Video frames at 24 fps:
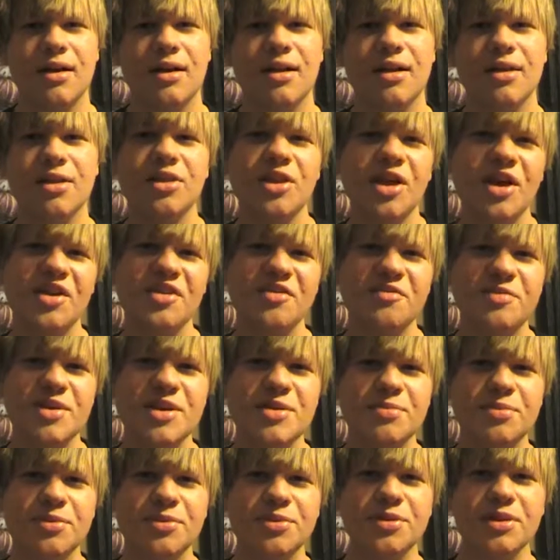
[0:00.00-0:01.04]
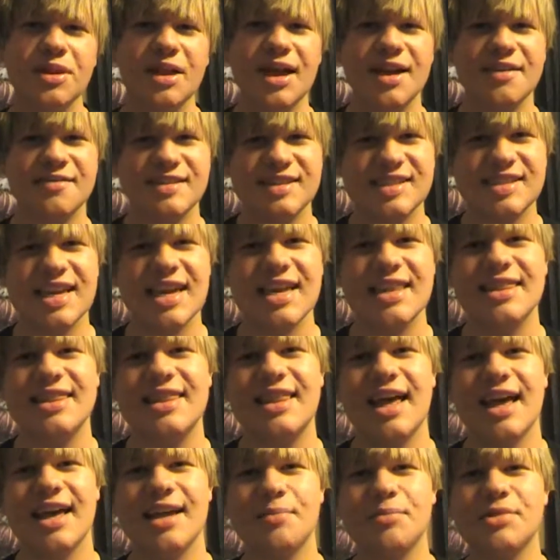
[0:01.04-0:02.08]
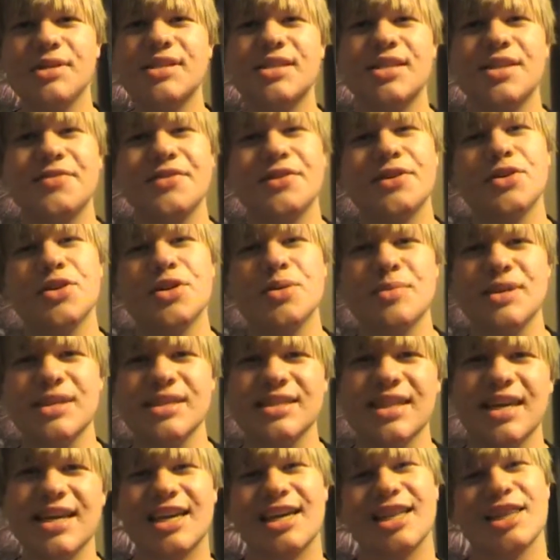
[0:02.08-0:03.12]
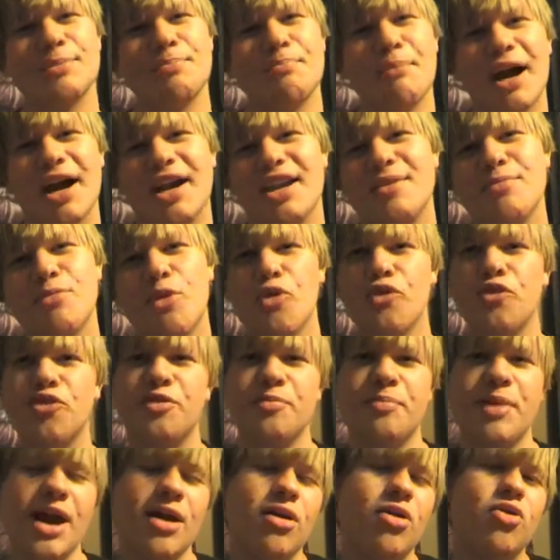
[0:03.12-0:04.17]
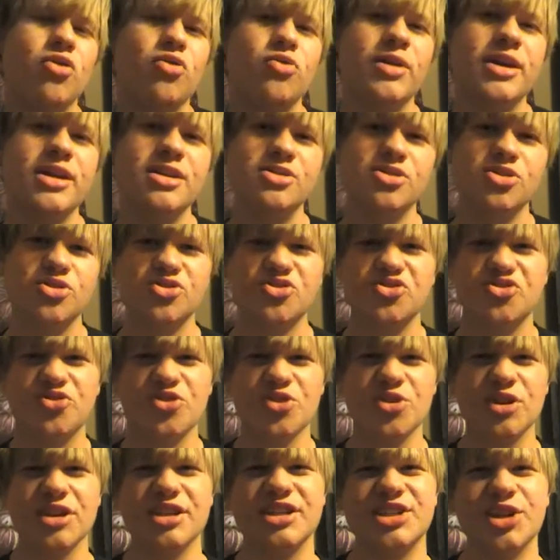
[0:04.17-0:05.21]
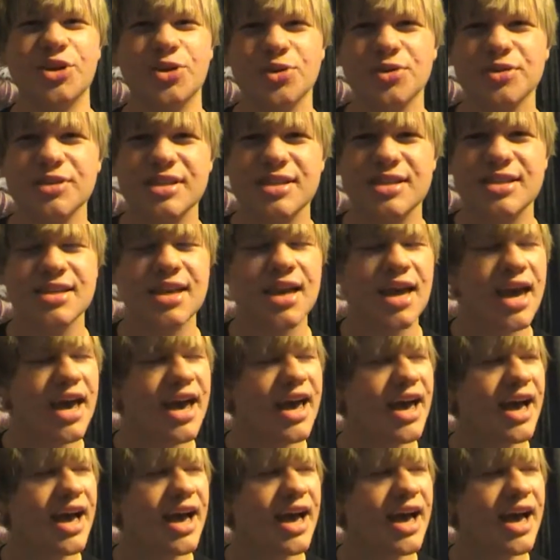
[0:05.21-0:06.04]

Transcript: A lot of people have said that Pacific Rim is like the Mighty Morphin Power Rangers for adults,